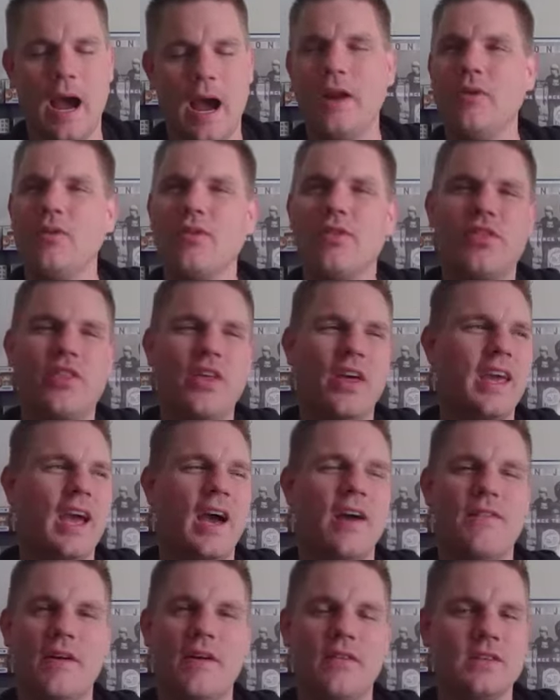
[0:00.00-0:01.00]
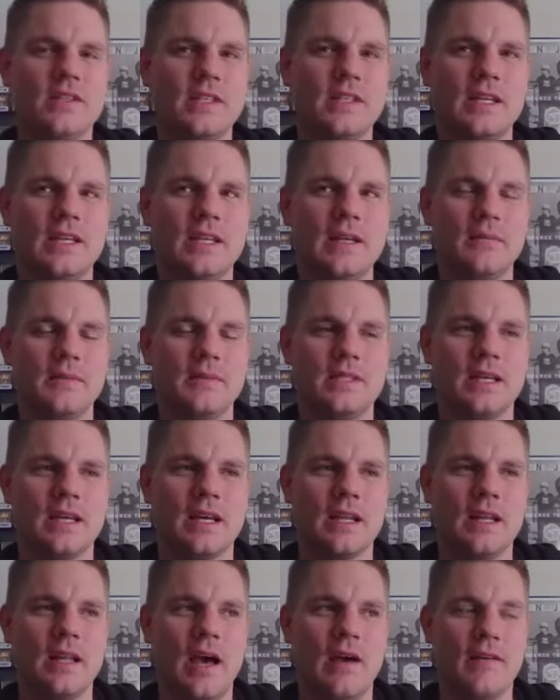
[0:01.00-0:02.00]
I don't think I've ever seen him
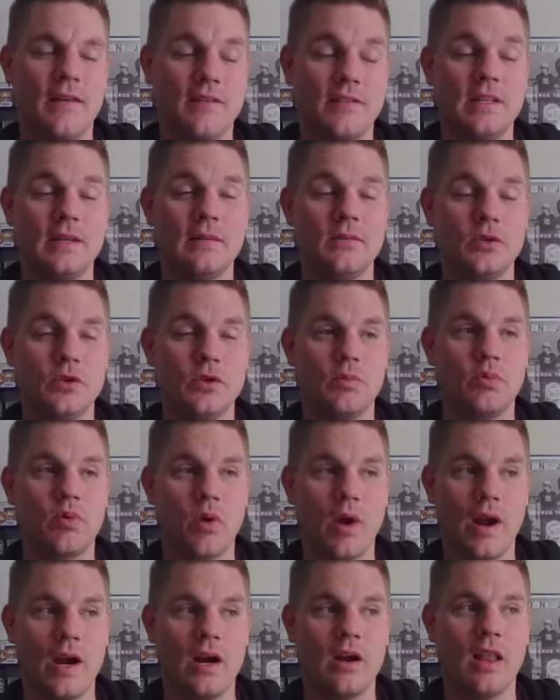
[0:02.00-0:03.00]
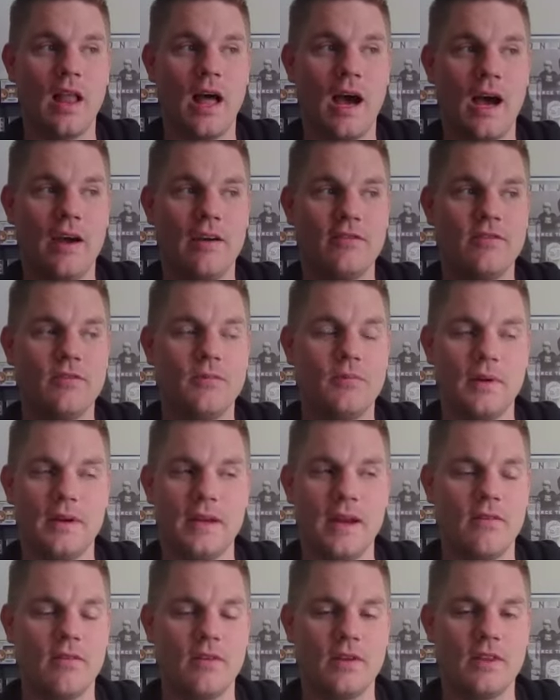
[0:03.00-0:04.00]
sing it live. I've seen him do prayer live, but
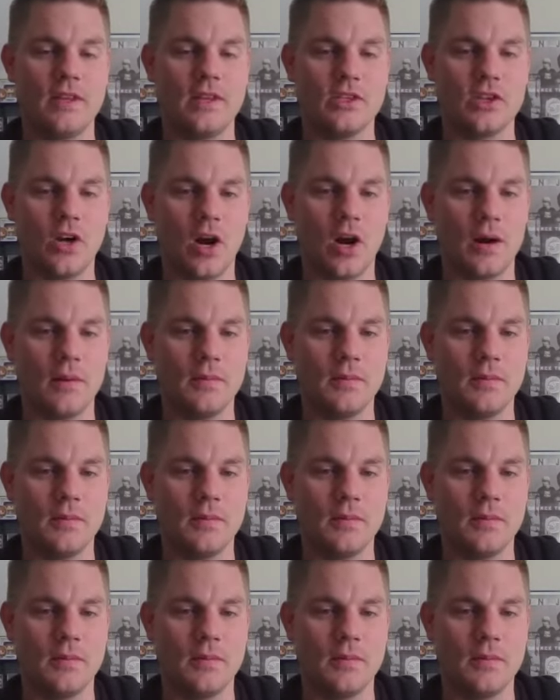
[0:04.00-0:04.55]
never in these. I've arms.